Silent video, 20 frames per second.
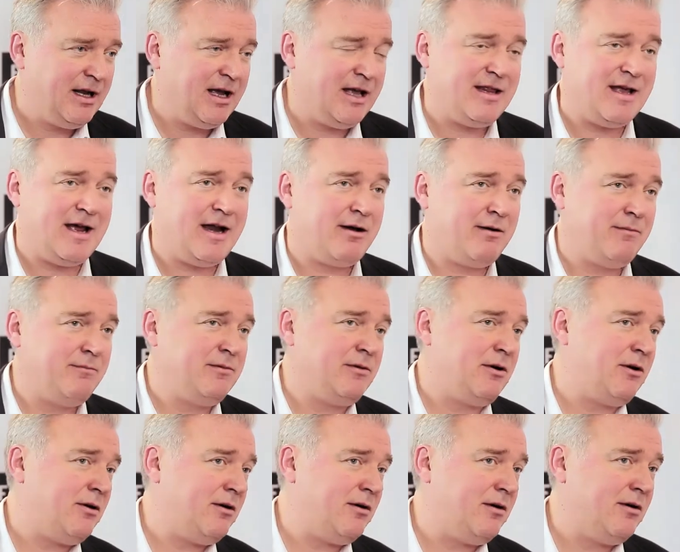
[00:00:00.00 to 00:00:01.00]
and that
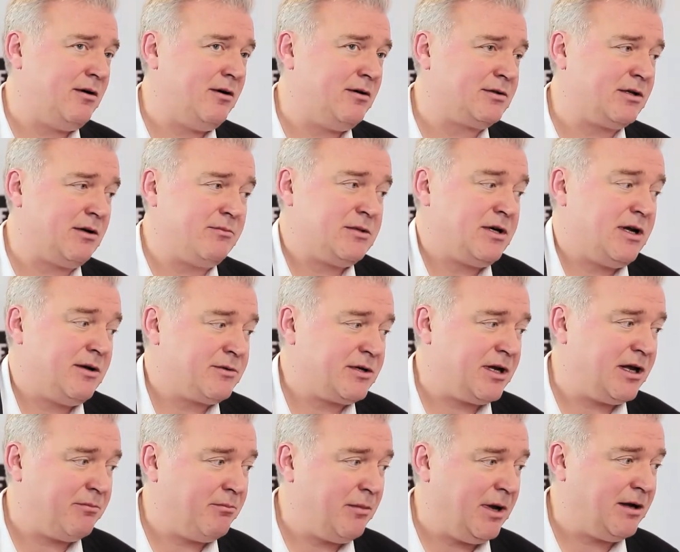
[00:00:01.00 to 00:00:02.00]
sometimes
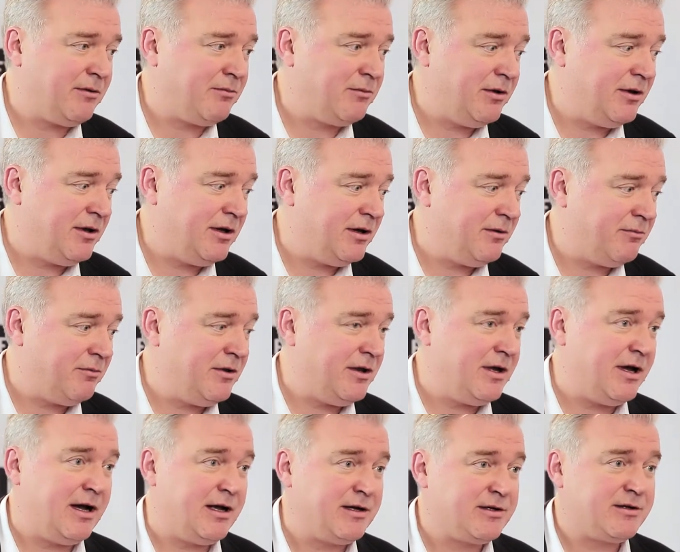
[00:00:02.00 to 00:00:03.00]
get met with
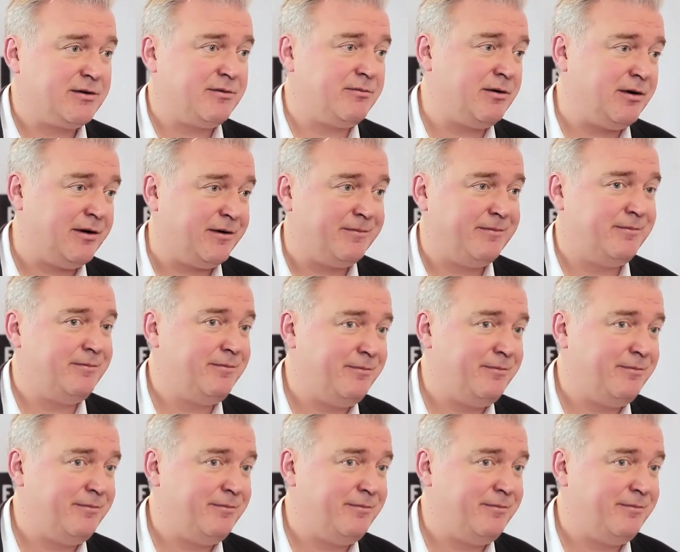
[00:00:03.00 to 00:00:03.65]
the answer, well,